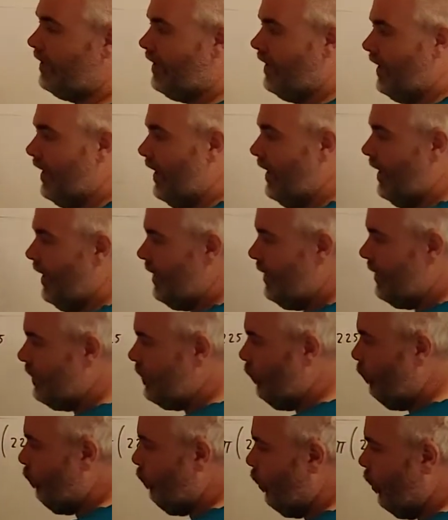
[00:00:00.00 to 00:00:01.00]
The
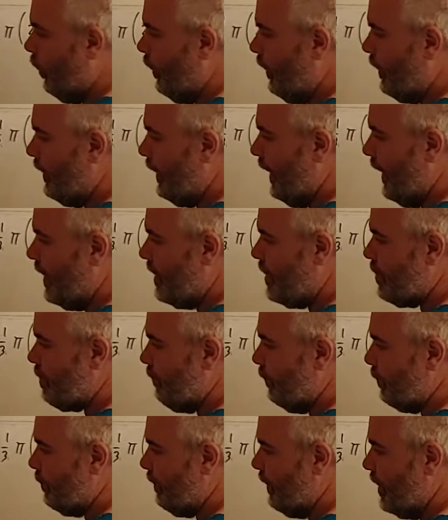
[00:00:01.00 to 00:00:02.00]
one on the h
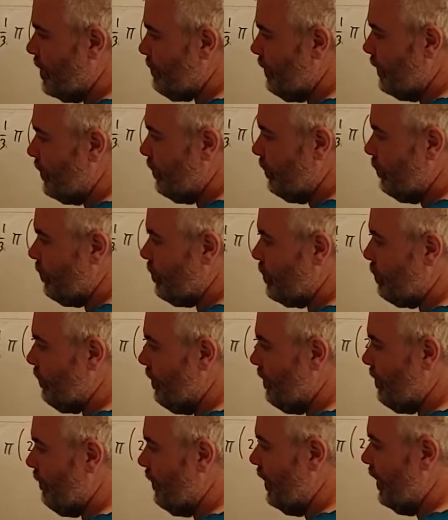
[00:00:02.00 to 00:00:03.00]
multiplies by
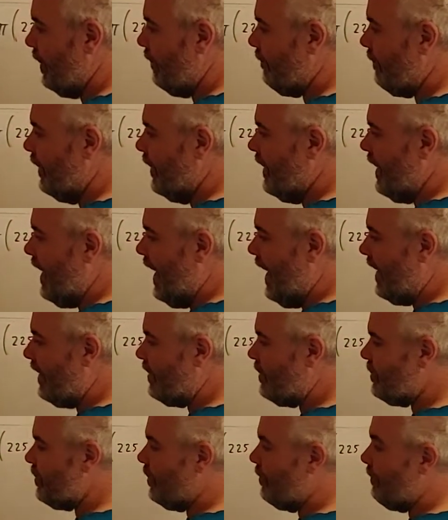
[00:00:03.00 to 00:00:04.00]
225.
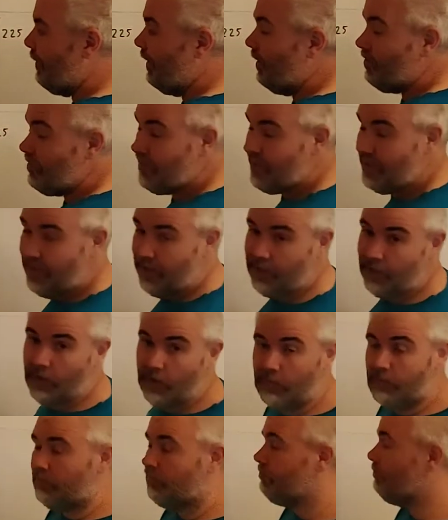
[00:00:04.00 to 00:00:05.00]
H to the power of
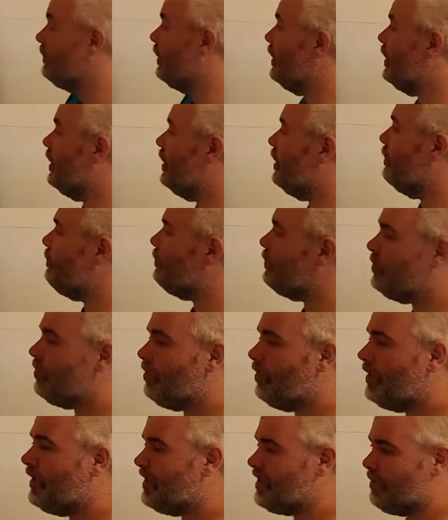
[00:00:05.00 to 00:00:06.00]
zero
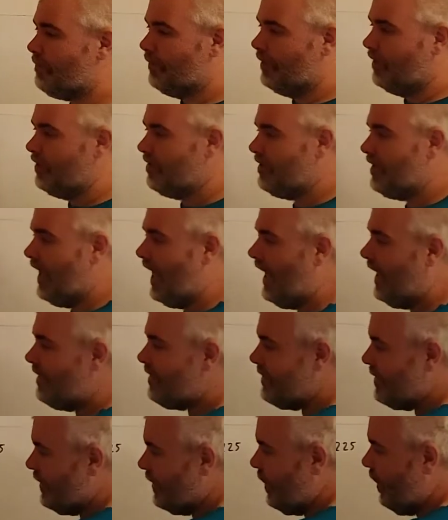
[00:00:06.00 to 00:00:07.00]
disappears.
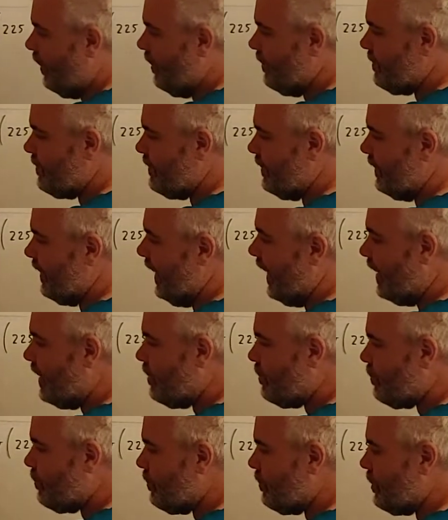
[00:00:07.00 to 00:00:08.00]
As the constant
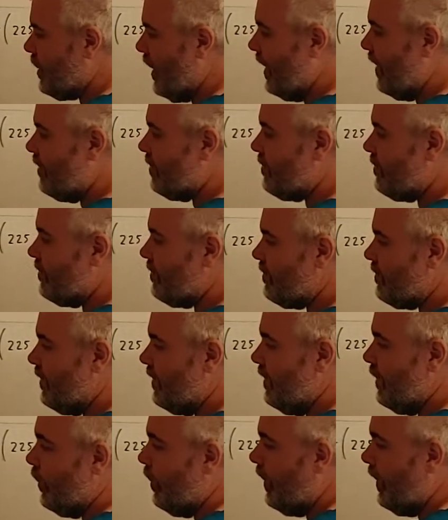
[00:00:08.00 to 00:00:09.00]
h changes,
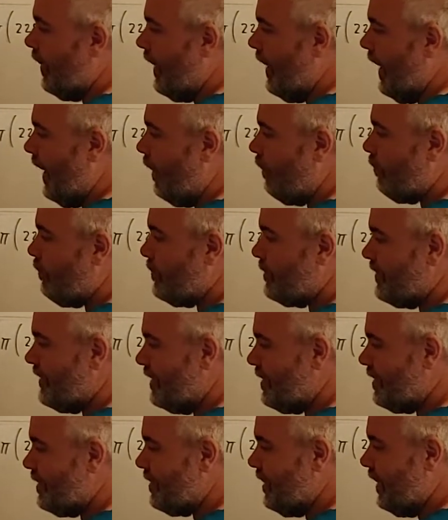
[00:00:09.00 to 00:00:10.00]
how does
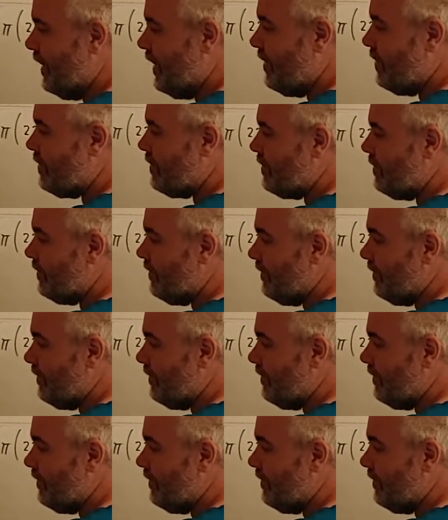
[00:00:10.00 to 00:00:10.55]
this change?